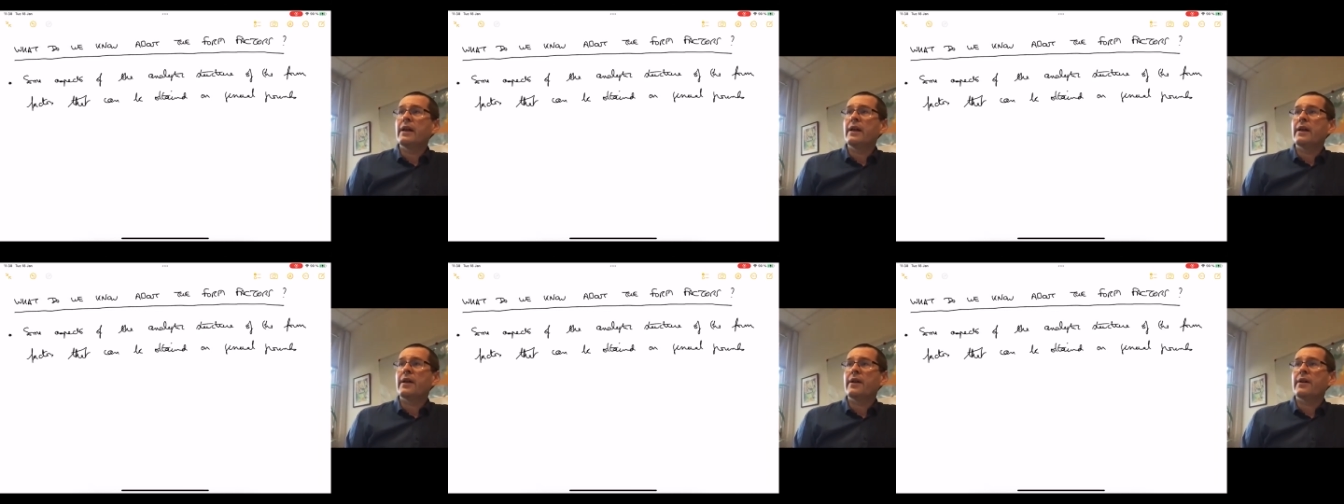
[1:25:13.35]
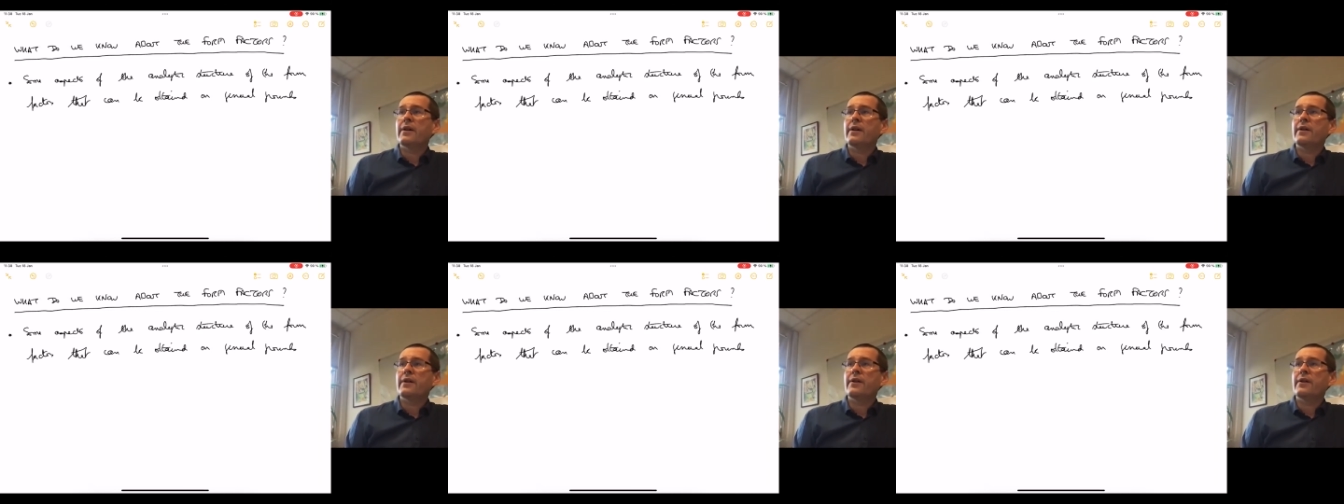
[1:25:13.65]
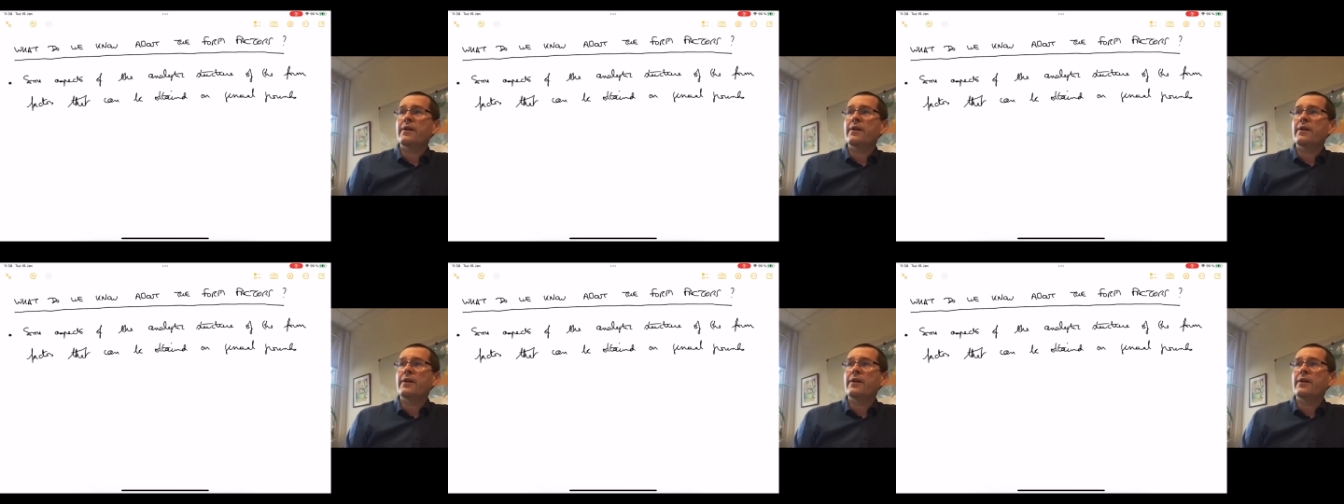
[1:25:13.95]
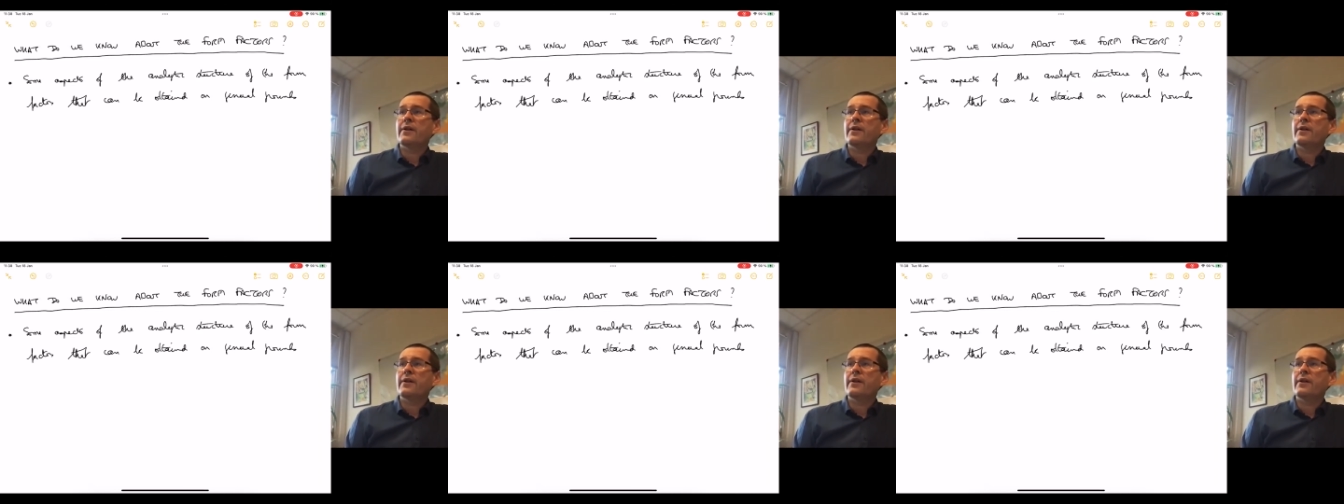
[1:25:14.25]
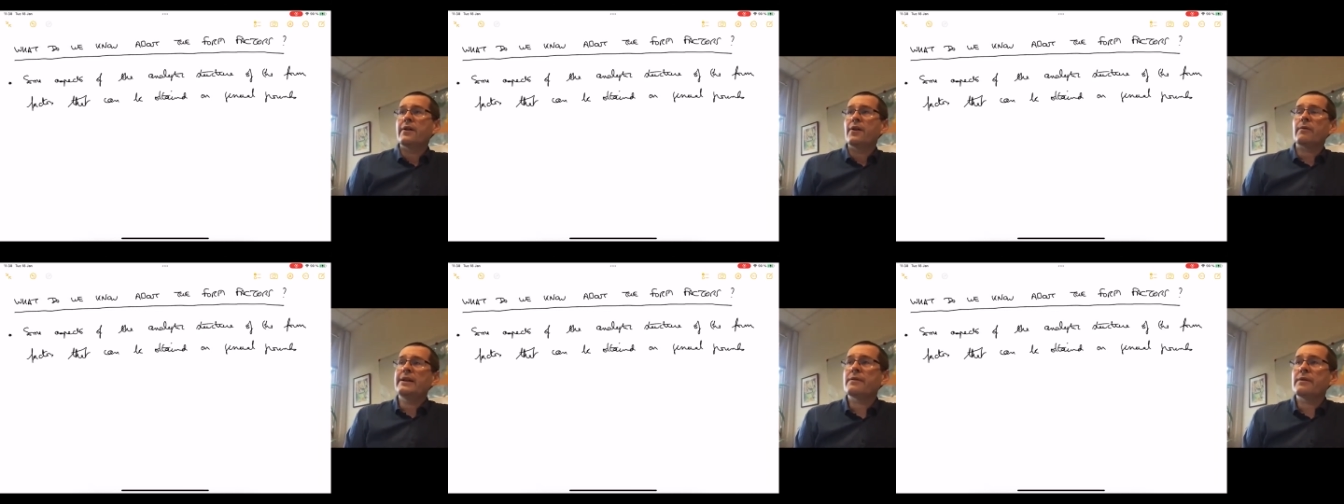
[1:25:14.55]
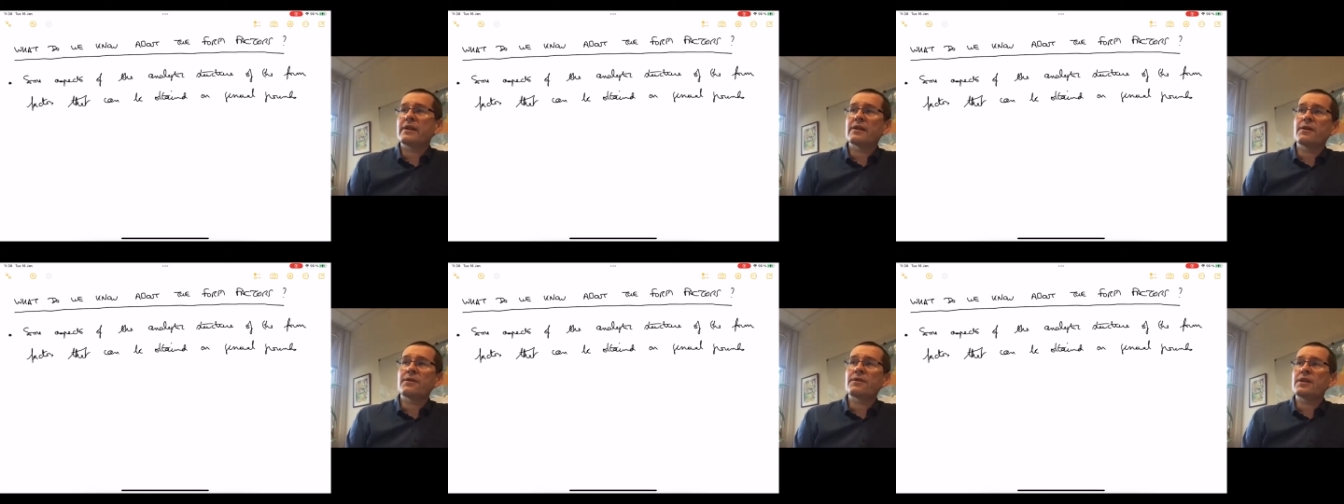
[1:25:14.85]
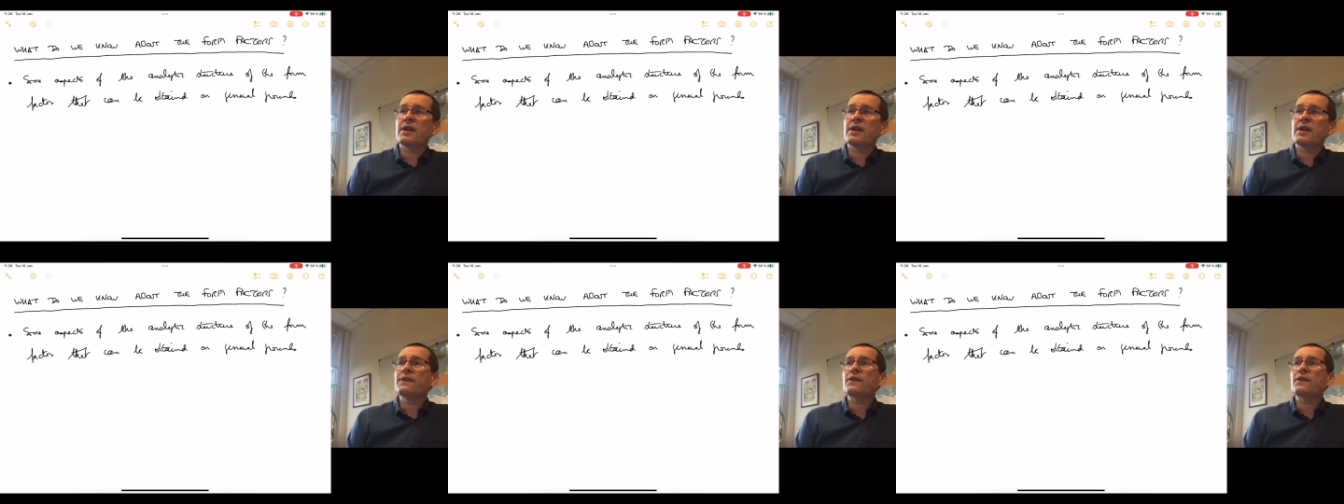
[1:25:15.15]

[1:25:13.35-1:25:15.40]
a correlator,